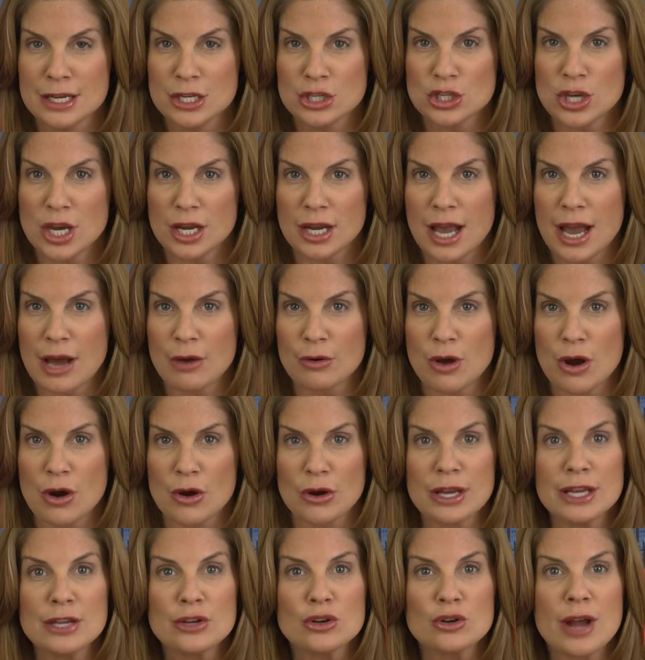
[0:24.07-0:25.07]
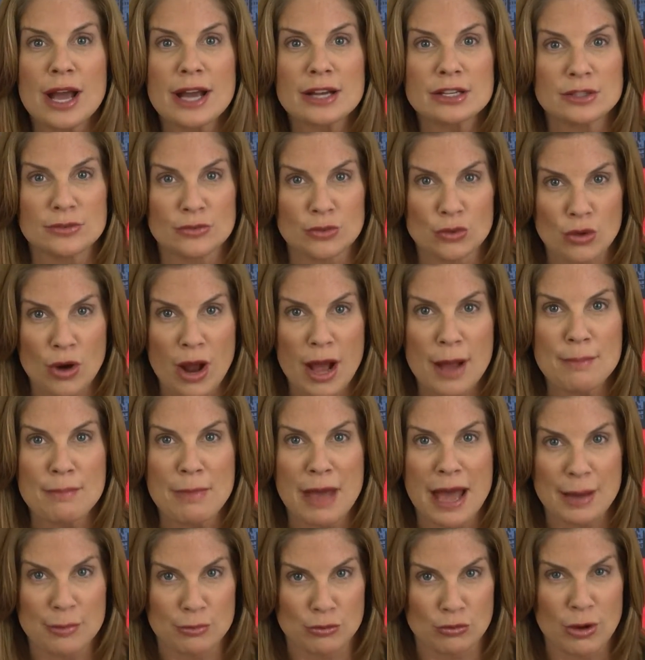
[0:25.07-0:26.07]
Check out our interactive crime
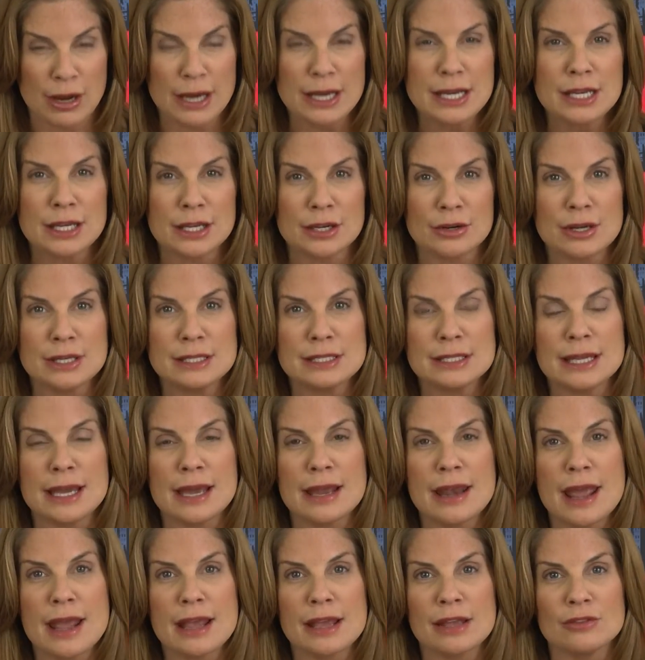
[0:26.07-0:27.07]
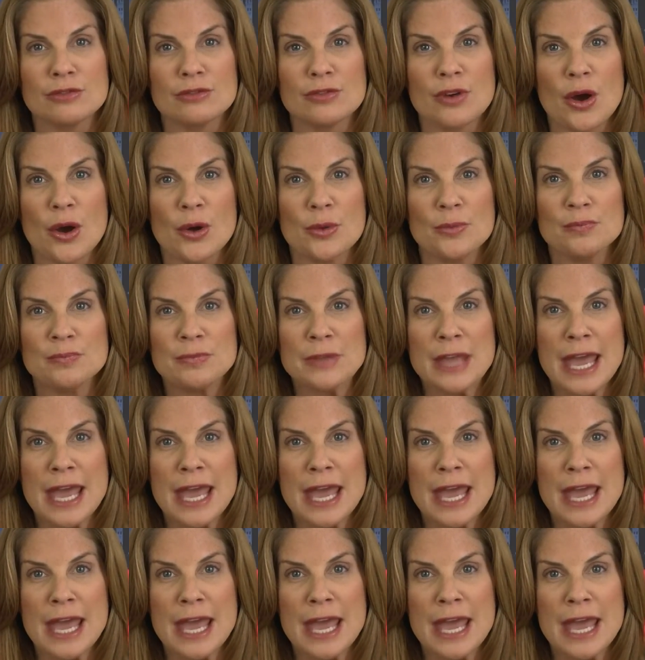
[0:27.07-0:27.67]
map right here at DNAinfo.